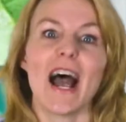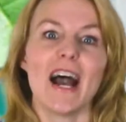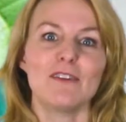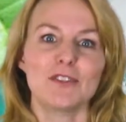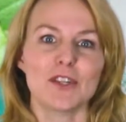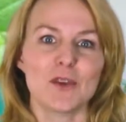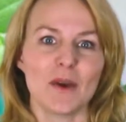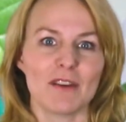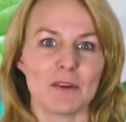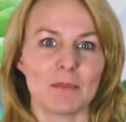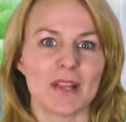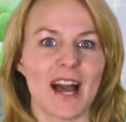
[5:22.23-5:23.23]
after you have
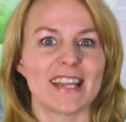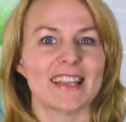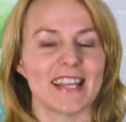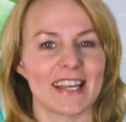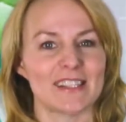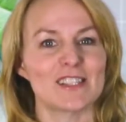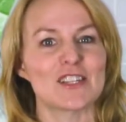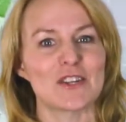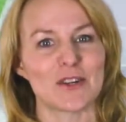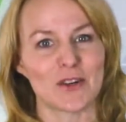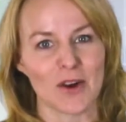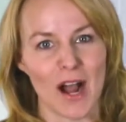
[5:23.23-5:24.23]
applied to
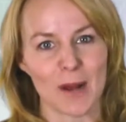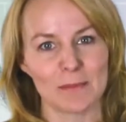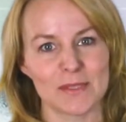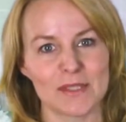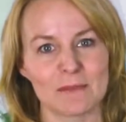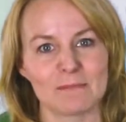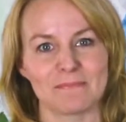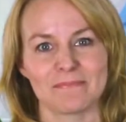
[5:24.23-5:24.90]
your crops.